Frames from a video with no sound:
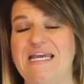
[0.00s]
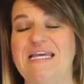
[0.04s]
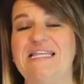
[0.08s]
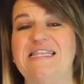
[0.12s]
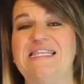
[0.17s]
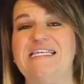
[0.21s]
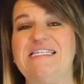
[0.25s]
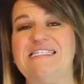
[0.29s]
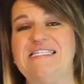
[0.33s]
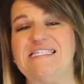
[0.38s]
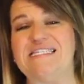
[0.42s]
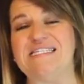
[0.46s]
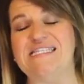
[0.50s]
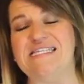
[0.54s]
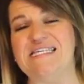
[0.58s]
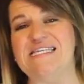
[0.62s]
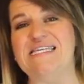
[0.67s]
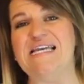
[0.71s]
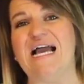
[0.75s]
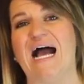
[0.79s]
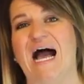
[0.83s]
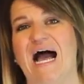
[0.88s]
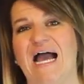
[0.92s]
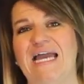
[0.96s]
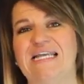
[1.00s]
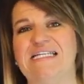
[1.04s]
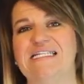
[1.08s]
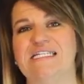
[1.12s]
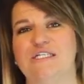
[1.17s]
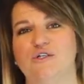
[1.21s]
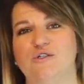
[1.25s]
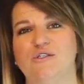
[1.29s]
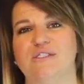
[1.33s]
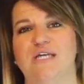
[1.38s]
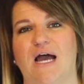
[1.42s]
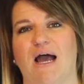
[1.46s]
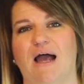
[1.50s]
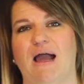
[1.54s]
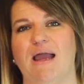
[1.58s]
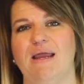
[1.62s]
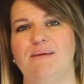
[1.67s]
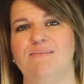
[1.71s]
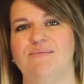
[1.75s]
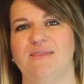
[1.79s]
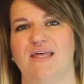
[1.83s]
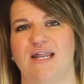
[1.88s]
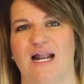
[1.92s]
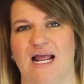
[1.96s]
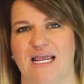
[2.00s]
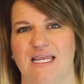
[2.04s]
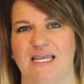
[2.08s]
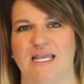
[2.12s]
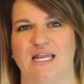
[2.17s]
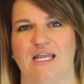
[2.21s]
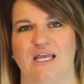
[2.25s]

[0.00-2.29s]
this is the ideal time that I can